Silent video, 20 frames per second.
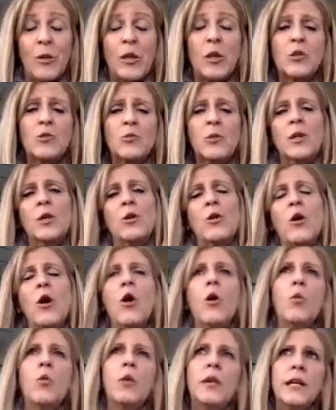because we can,
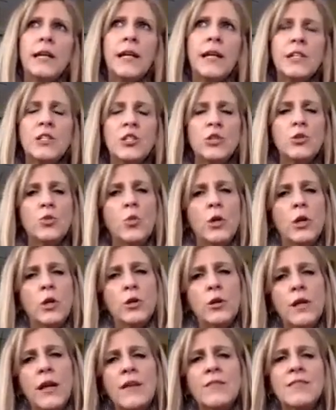what did I do? What could
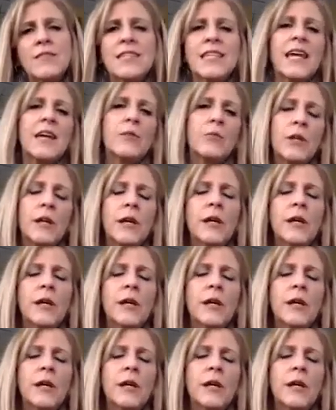I have said?